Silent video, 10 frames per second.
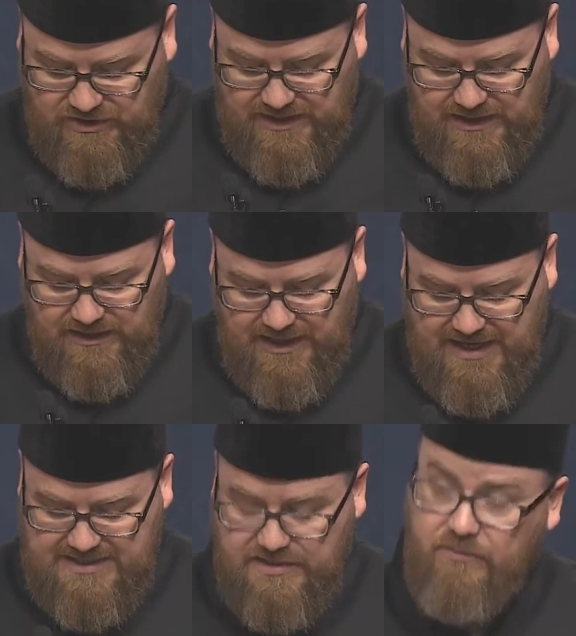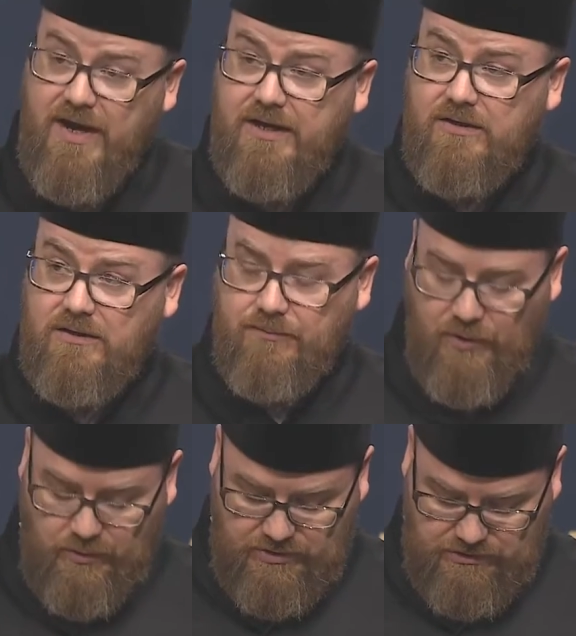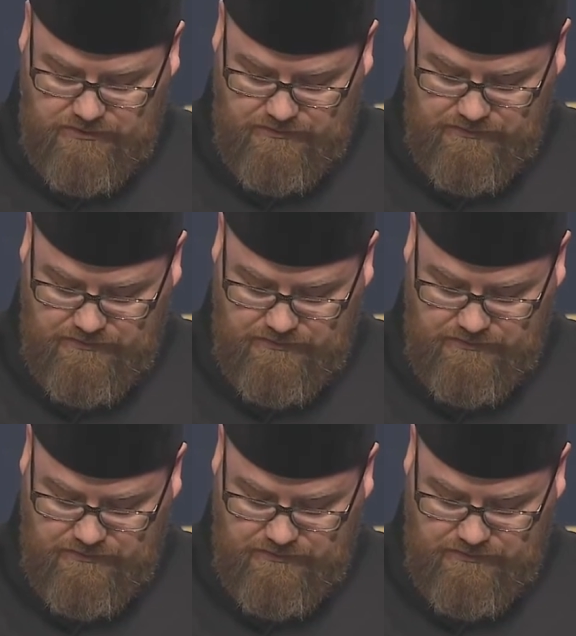legalized their radical approach.